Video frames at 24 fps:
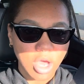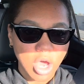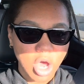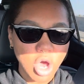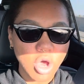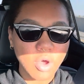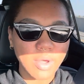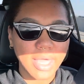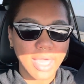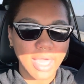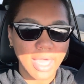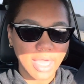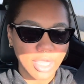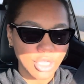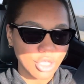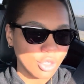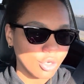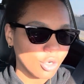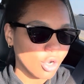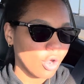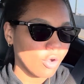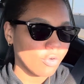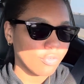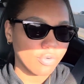okay,
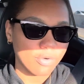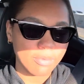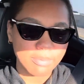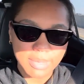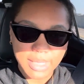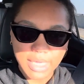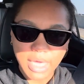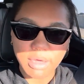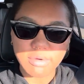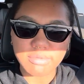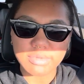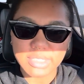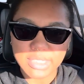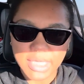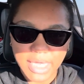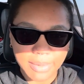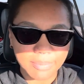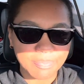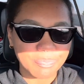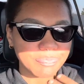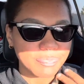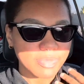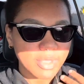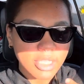you know, for me, I was
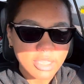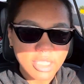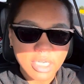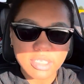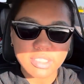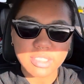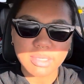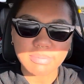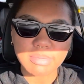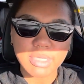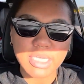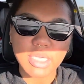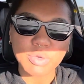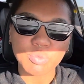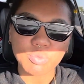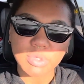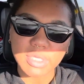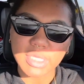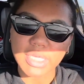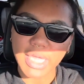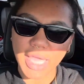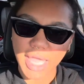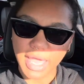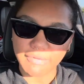like, there's something
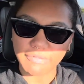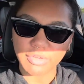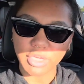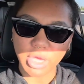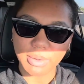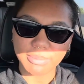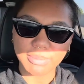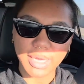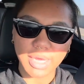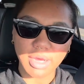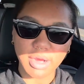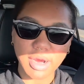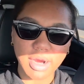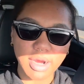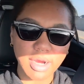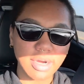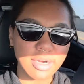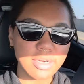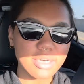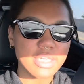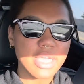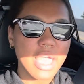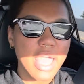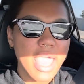really heavy on my
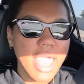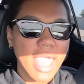heart.